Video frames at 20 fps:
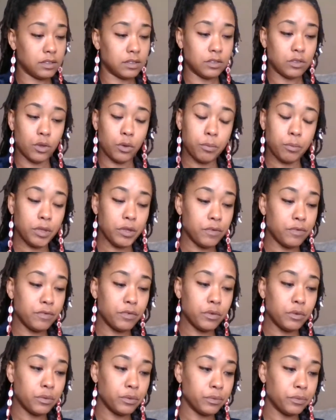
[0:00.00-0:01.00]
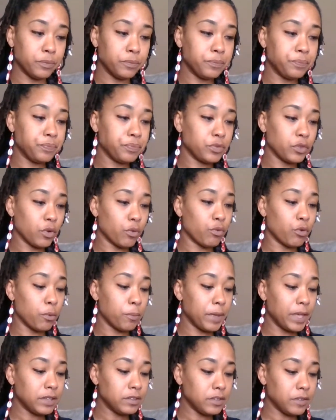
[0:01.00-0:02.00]
don't be a fool.
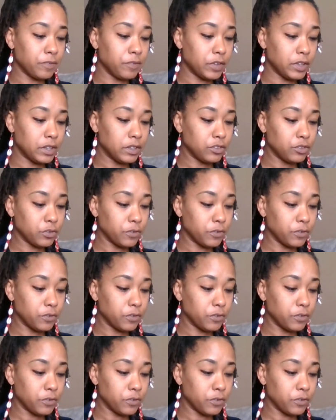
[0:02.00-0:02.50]
Romantic feelings.